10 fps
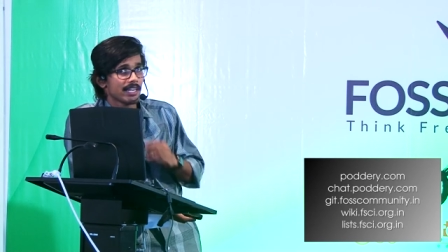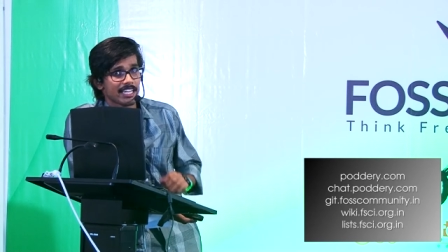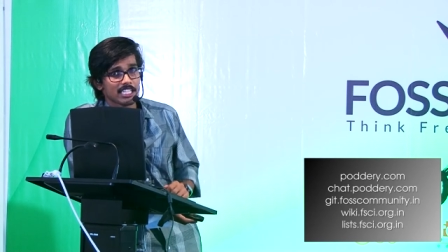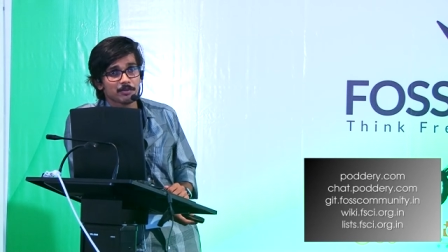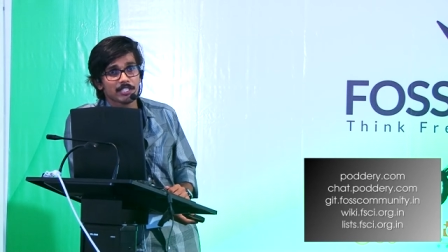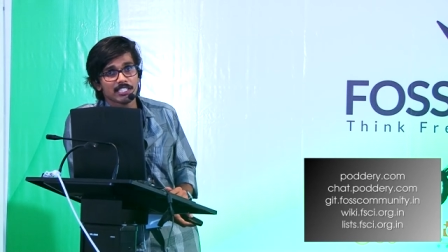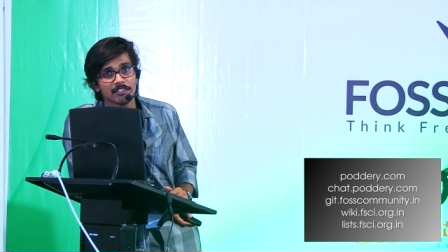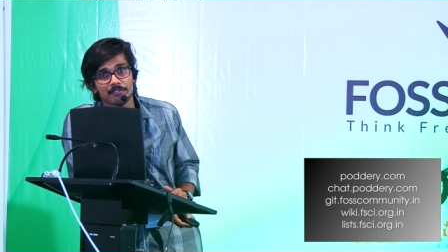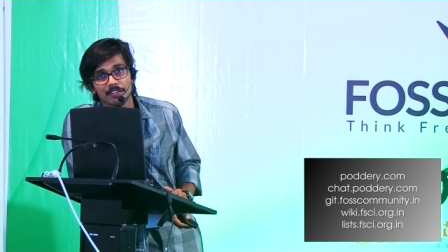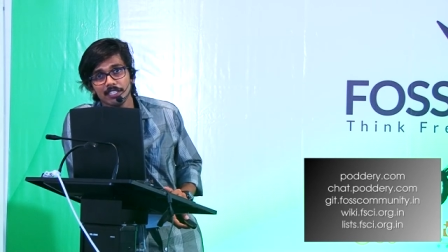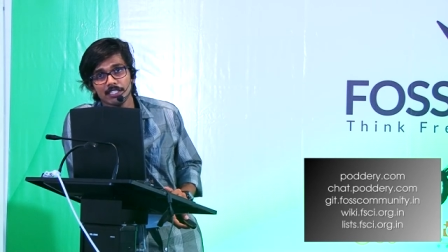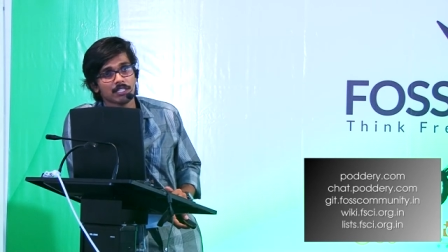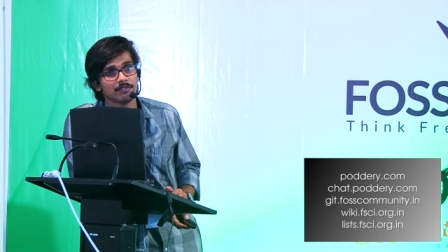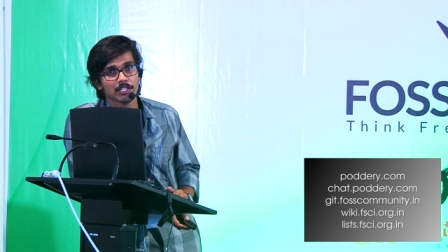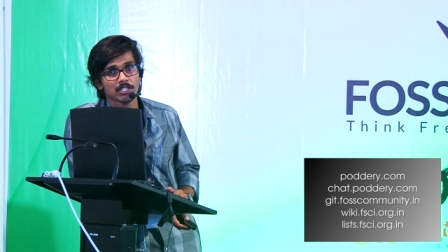Diaspora is a free, is
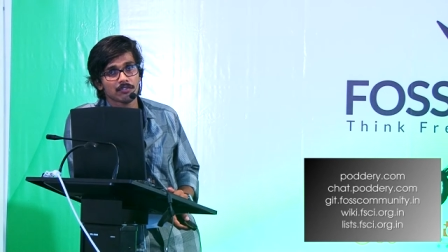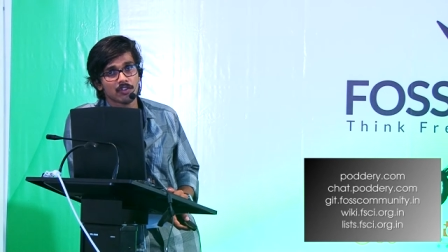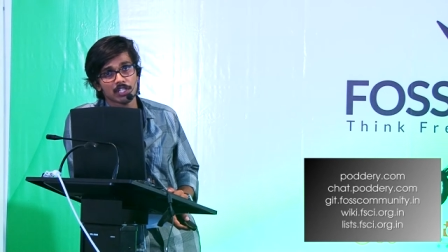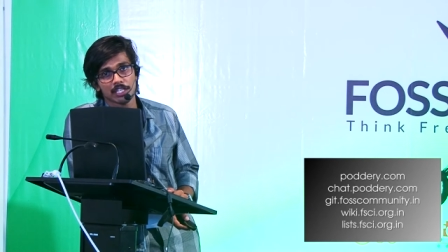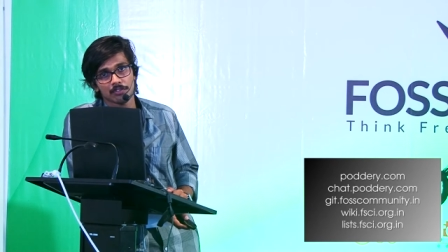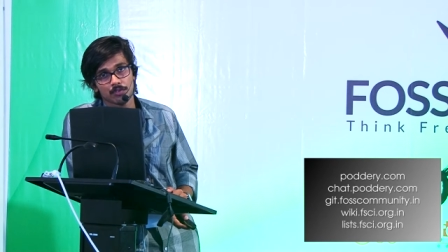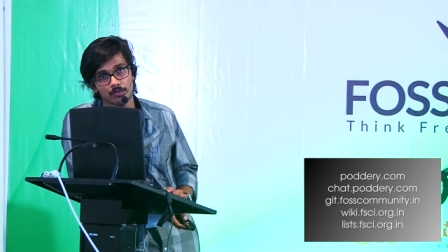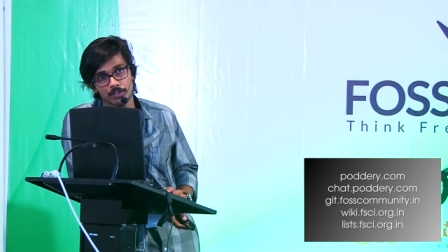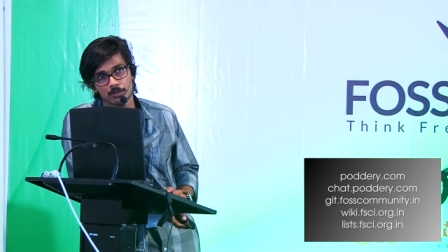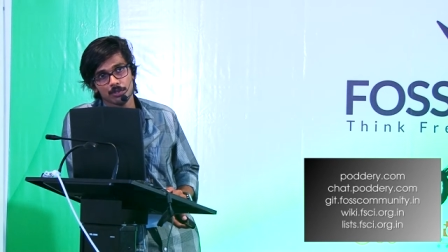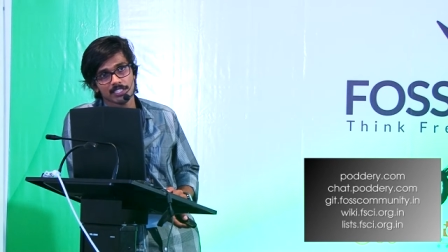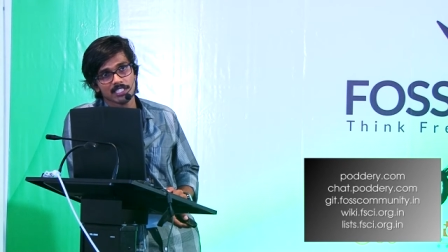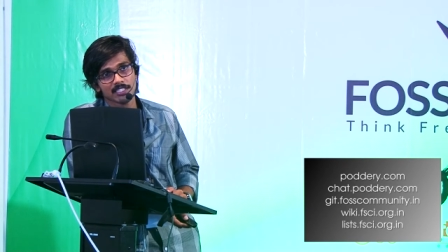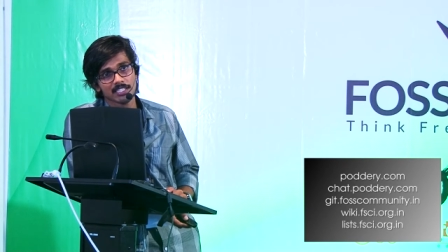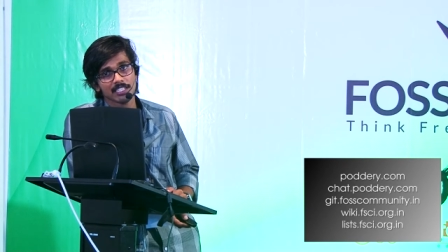a free software alternative for Facebook, as
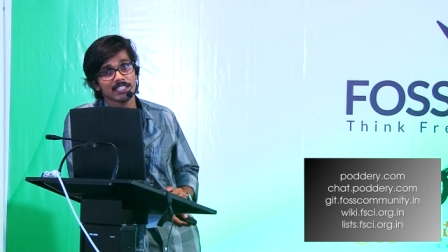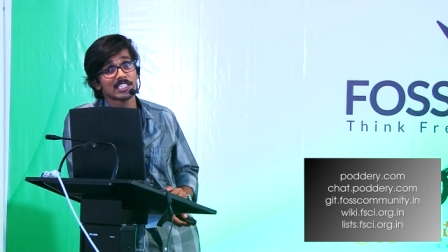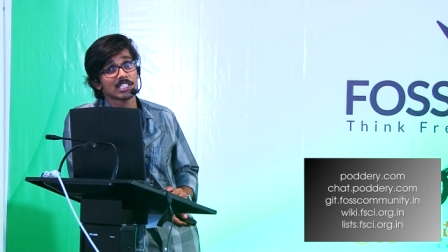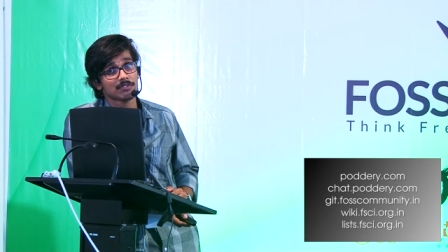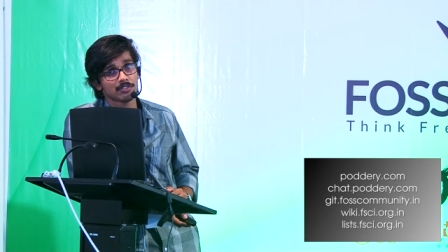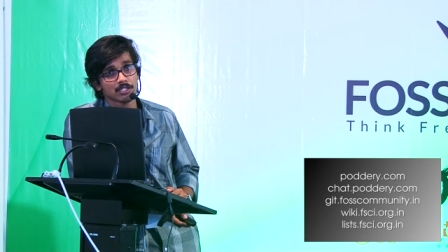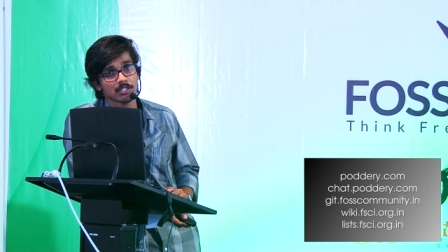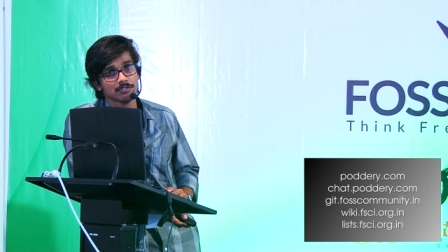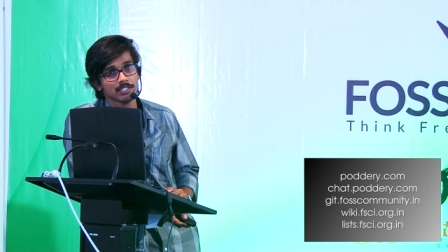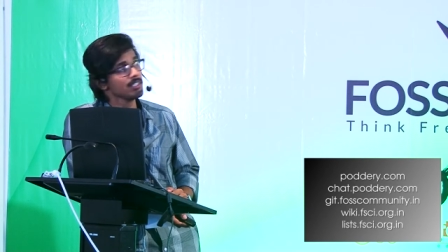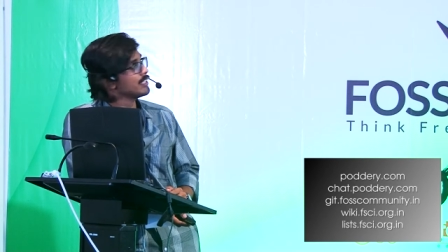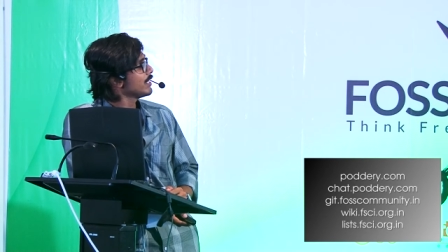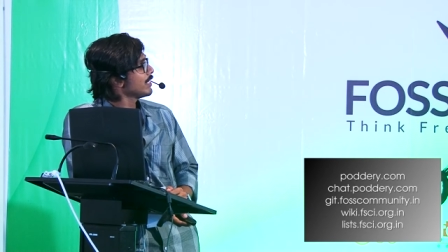I said. It is a free software.